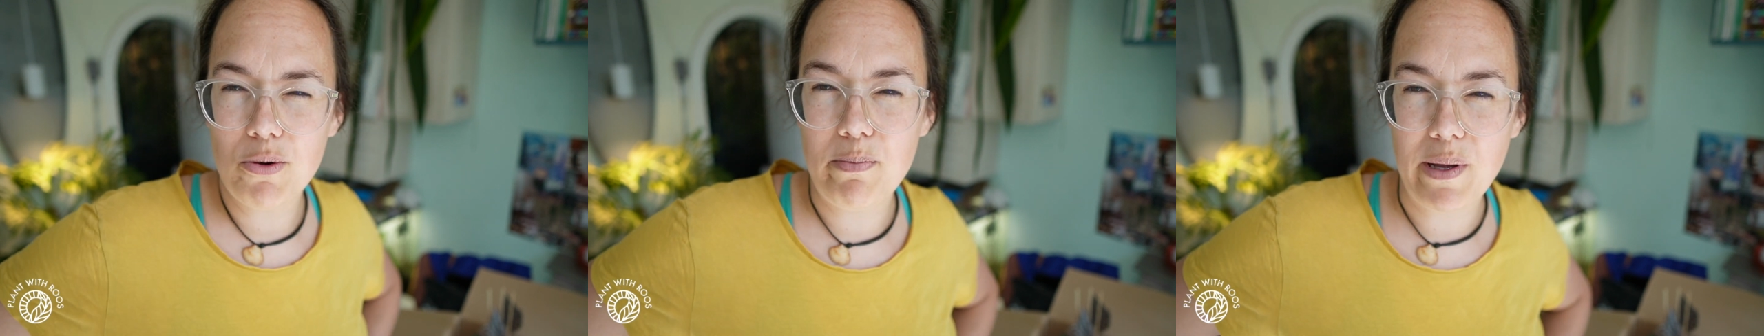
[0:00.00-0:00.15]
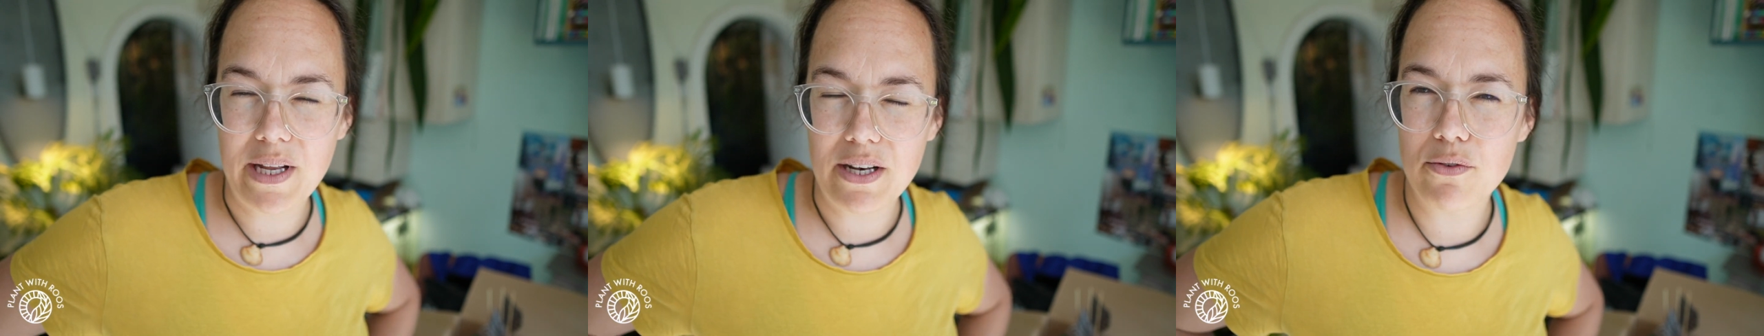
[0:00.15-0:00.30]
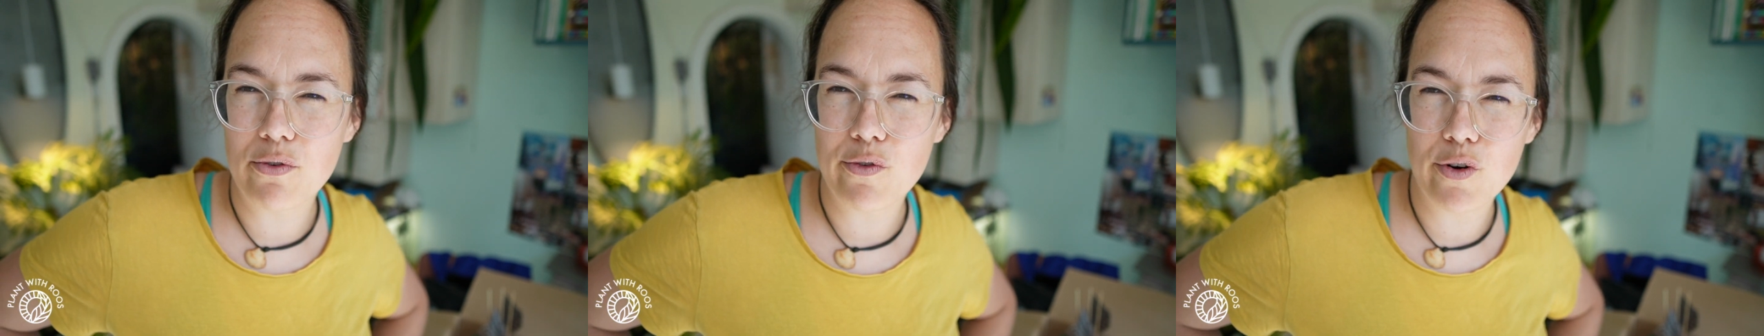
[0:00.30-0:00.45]

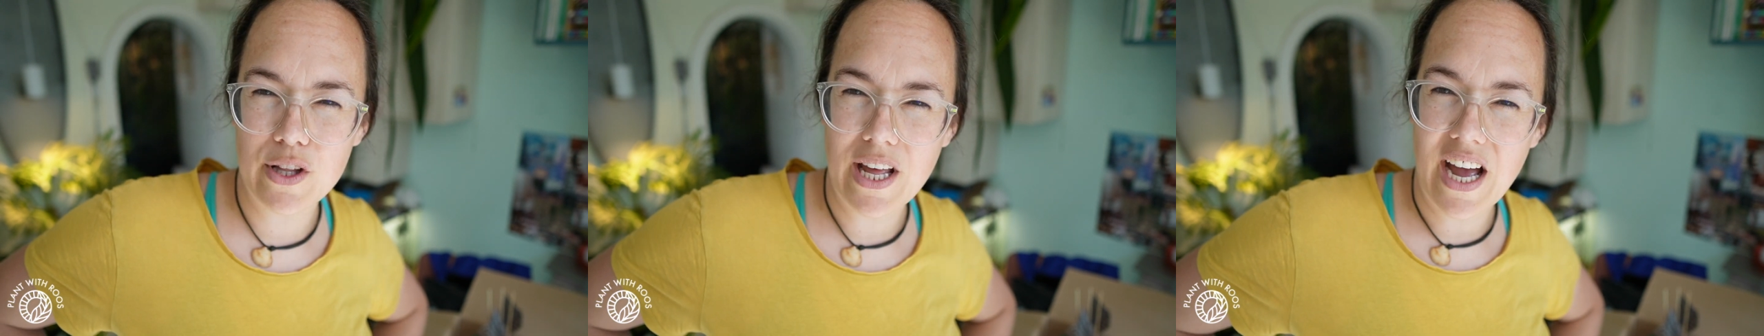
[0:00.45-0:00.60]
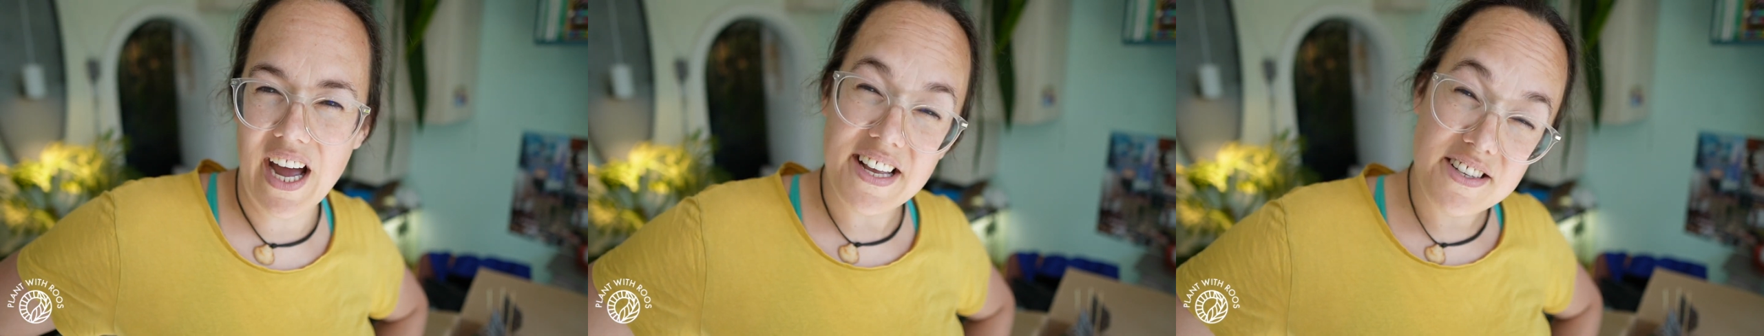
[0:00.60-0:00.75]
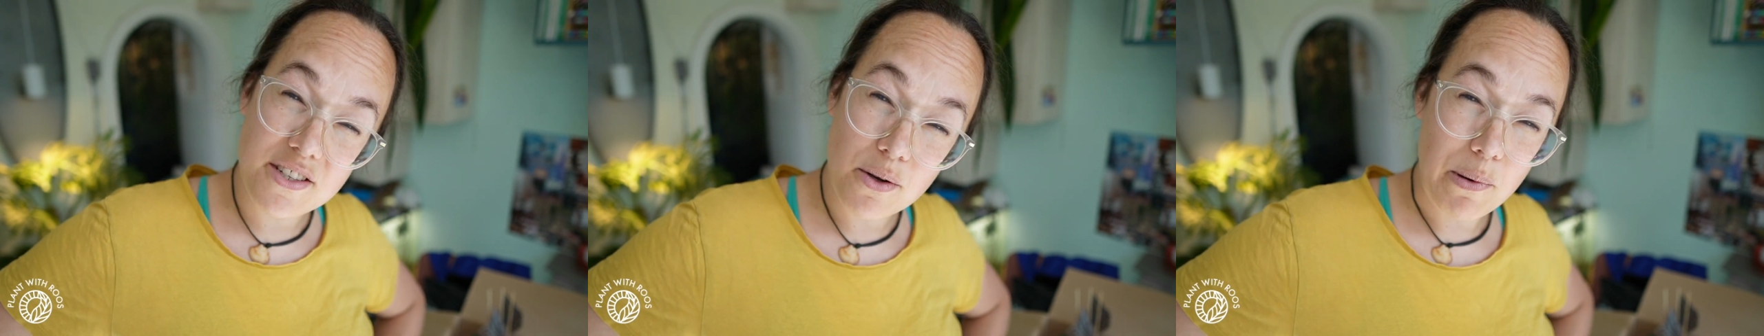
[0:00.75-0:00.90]
bin for the
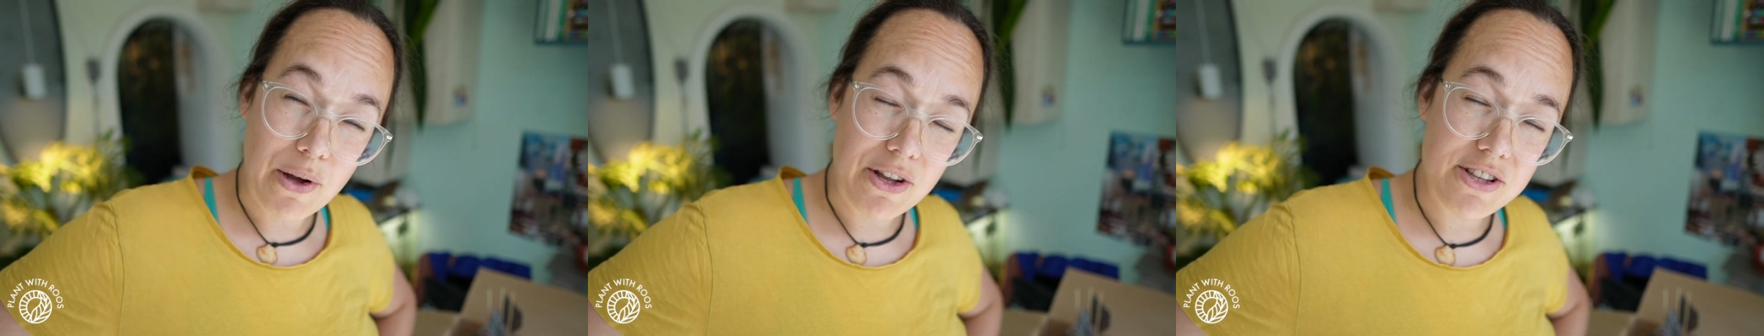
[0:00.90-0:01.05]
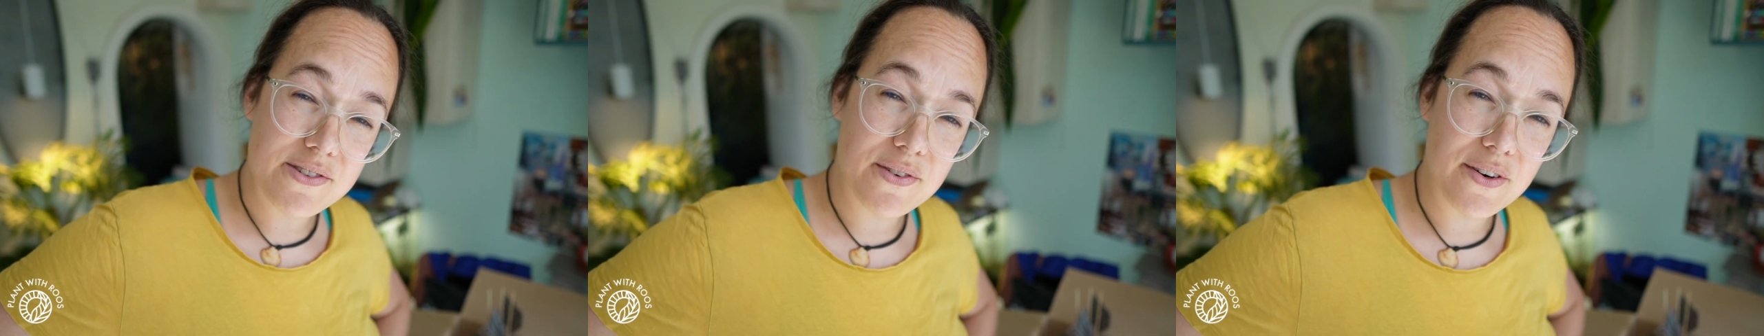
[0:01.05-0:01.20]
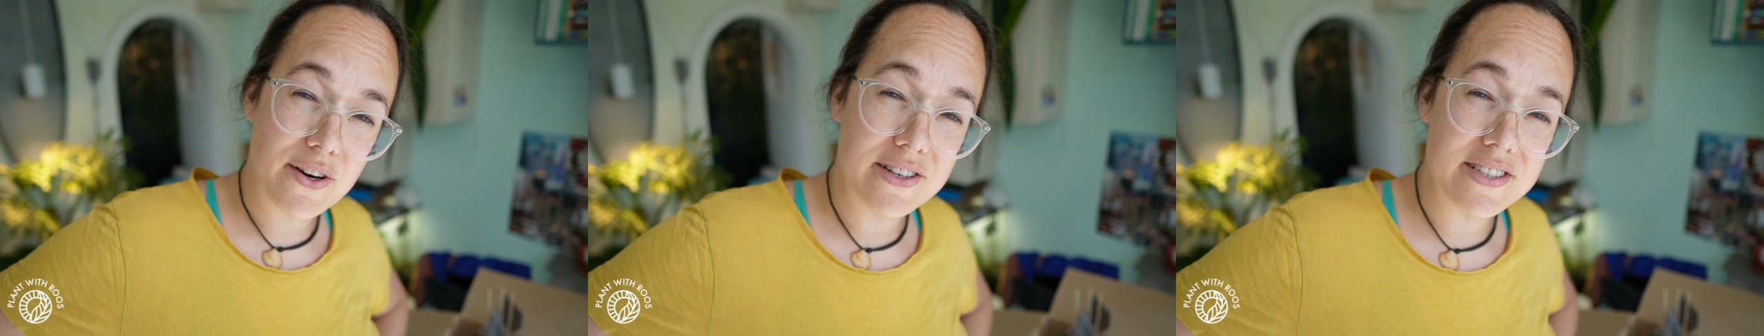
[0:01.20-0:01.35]
isopods
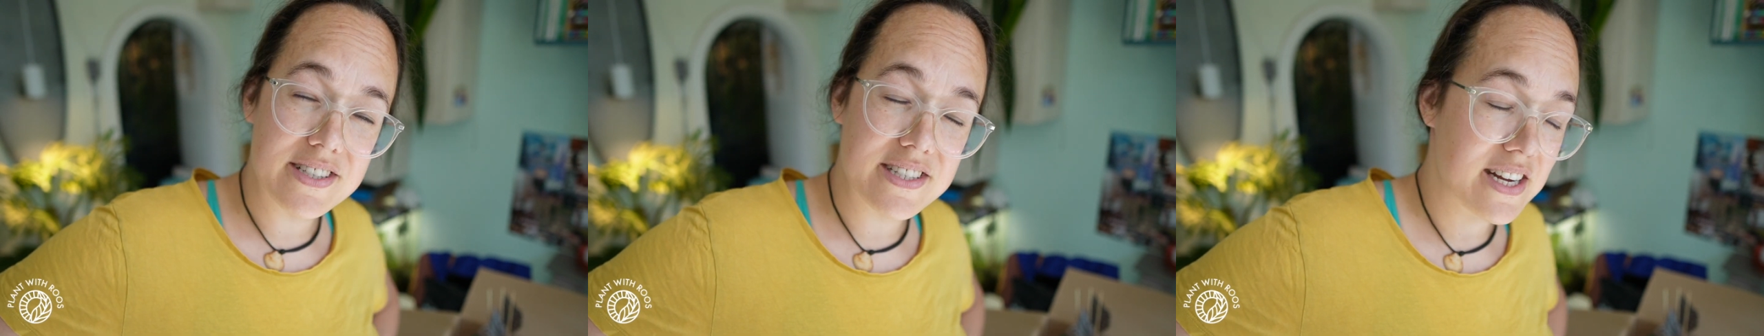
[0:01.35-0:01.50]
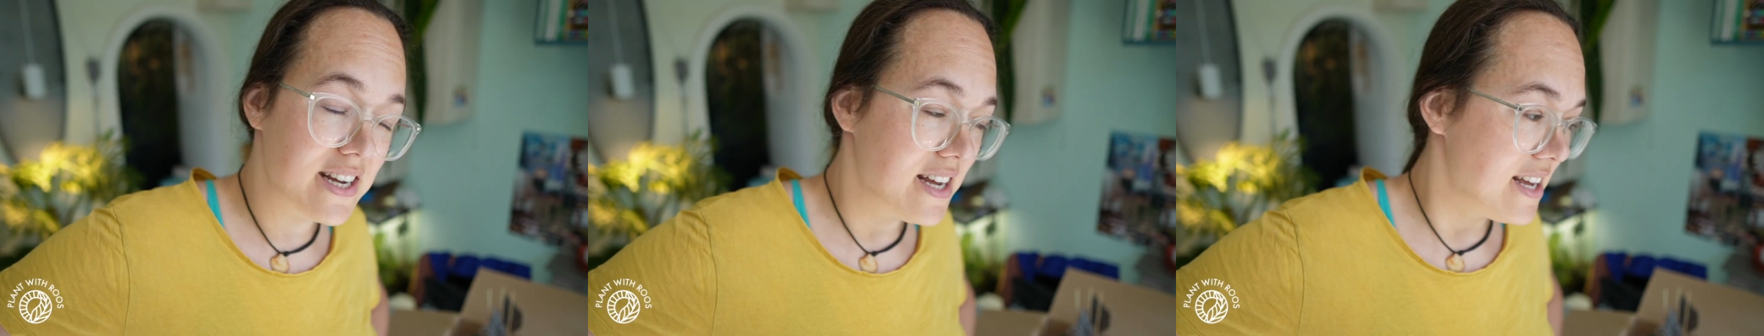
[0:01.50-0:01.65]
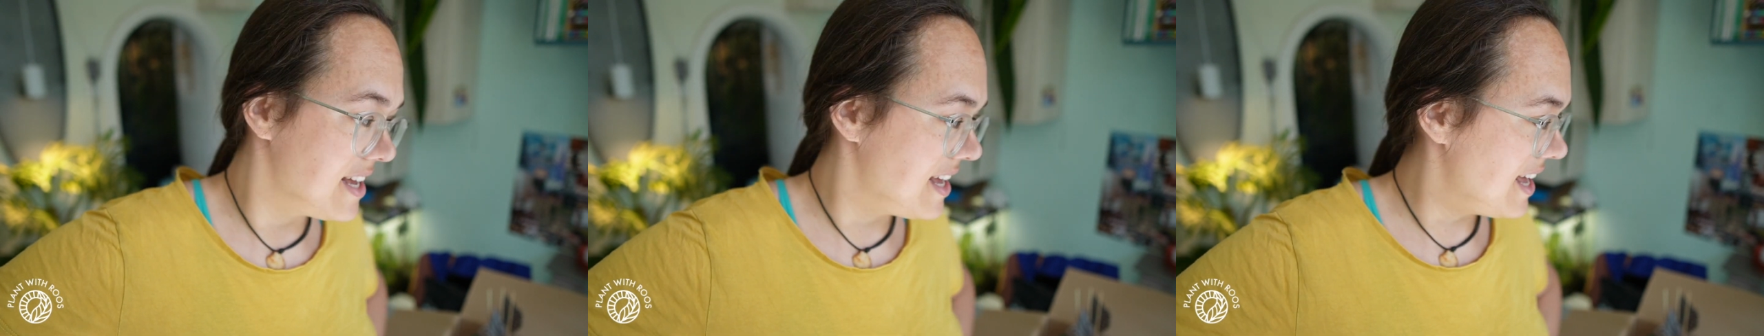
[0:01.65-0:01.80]
first,
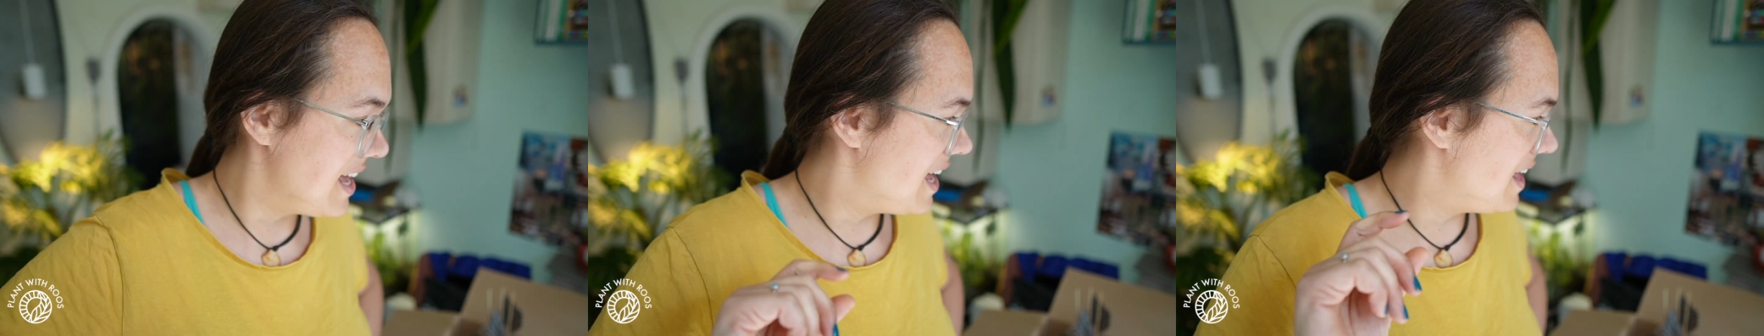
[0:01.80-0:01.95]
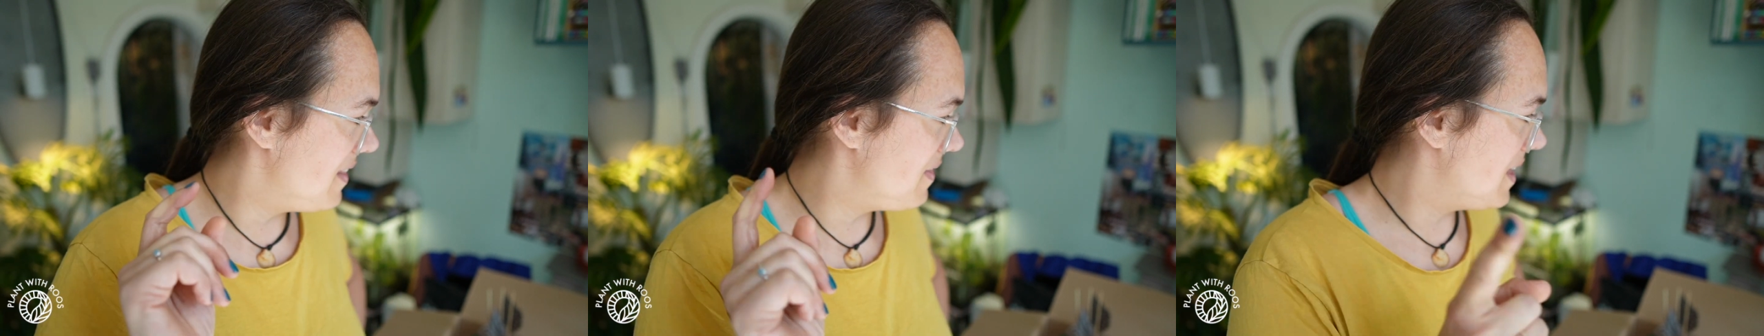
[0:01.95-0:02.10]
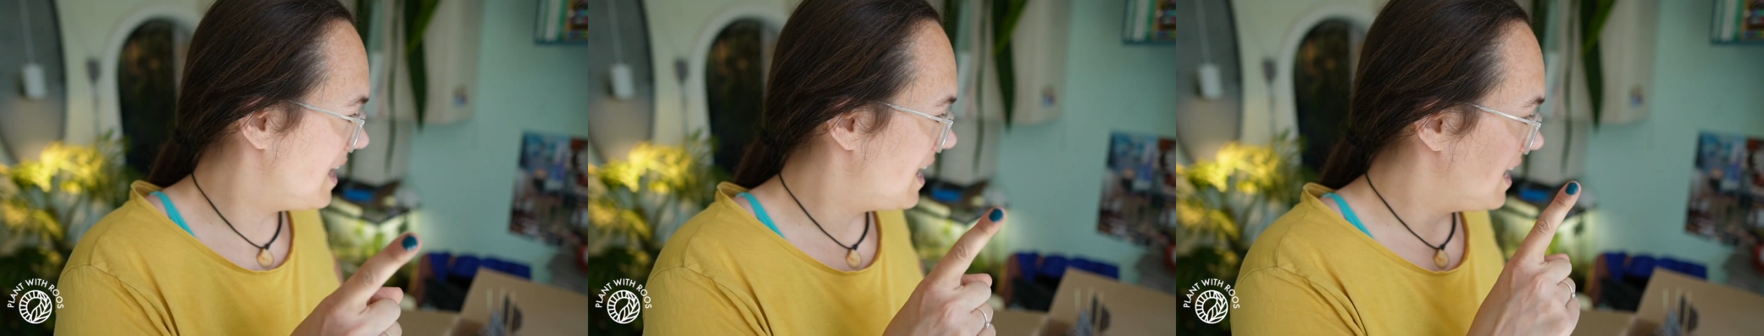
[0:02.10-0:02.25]

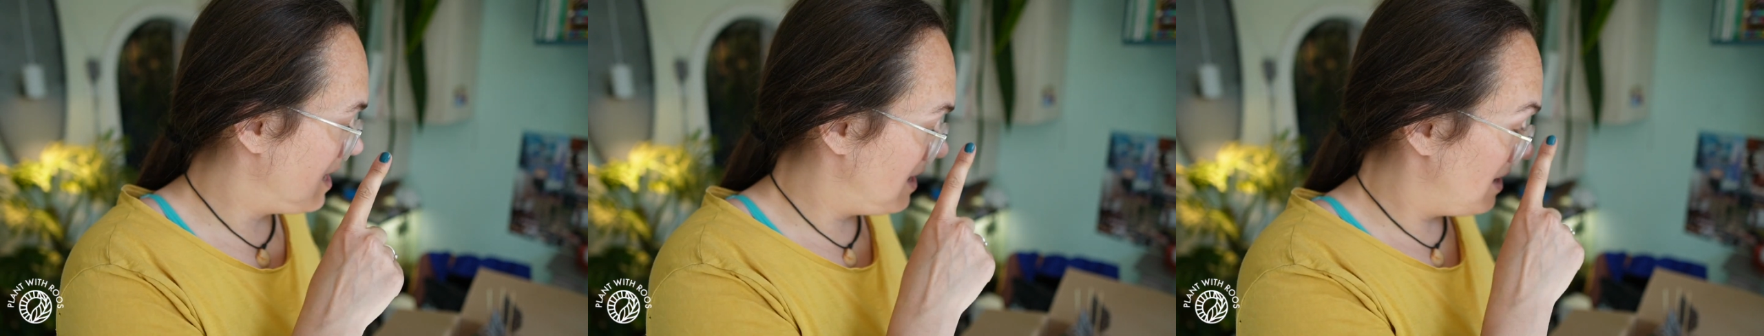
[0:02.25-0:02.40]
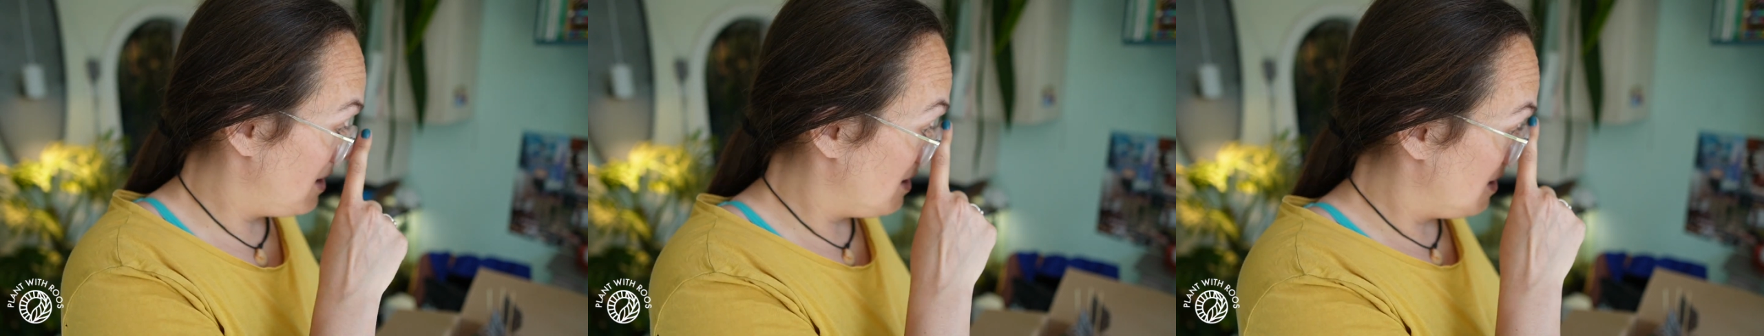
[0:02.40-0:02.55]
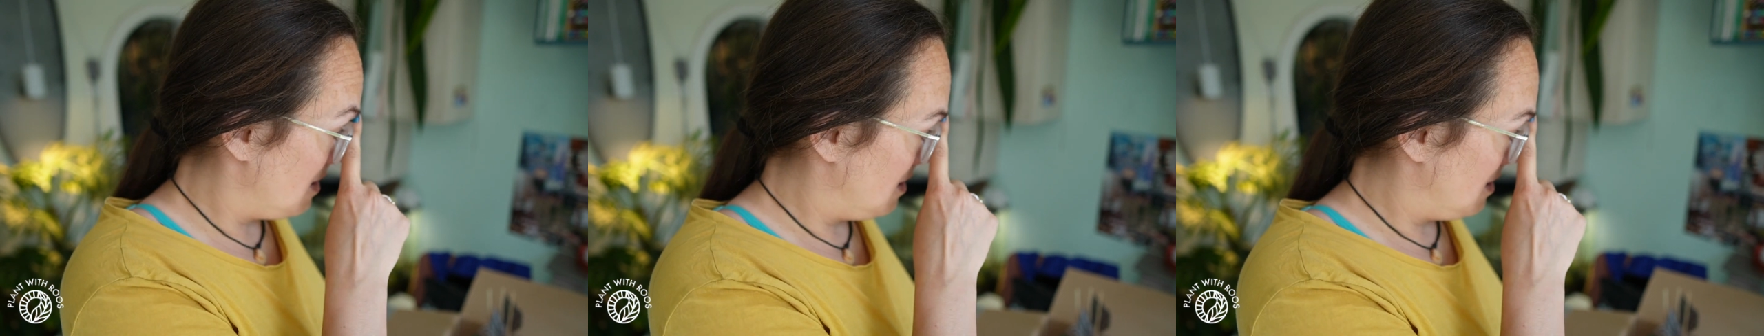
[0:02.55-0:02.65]
and then